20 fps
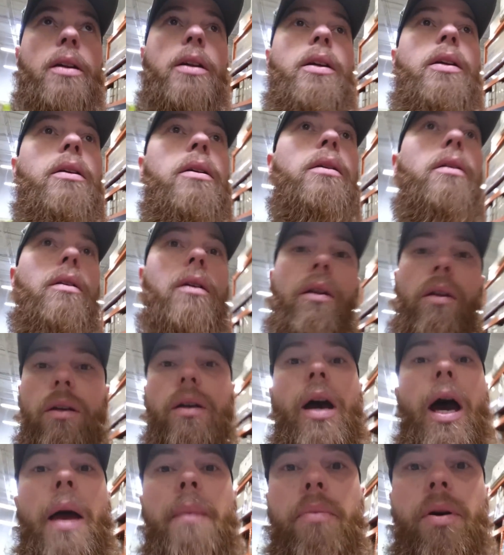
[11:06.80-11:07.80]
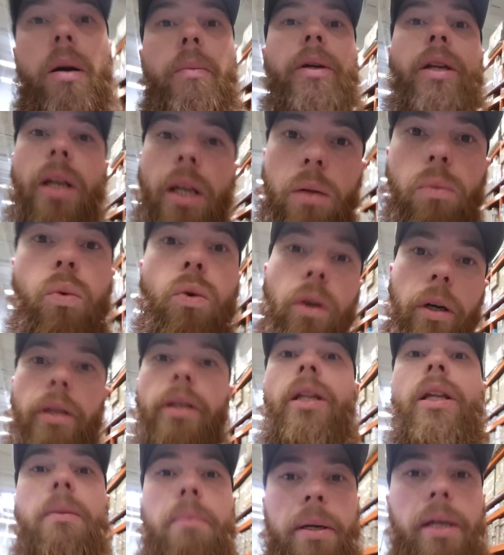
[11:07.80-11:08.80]
down here, I'd probably need
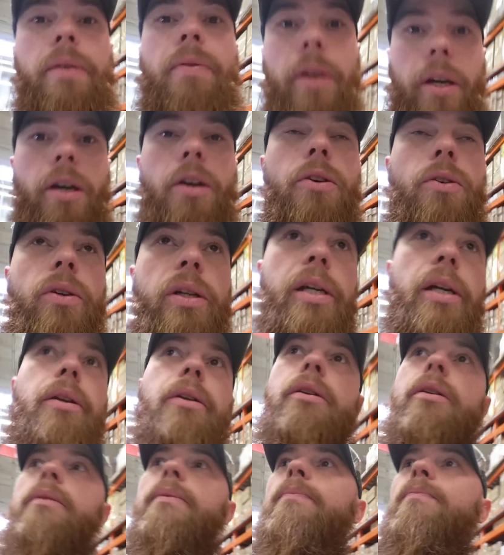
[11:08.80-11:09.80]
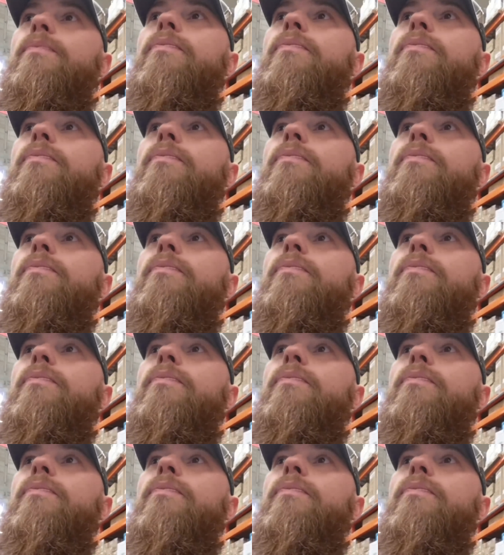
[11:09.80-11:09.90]
wood to be at the other end.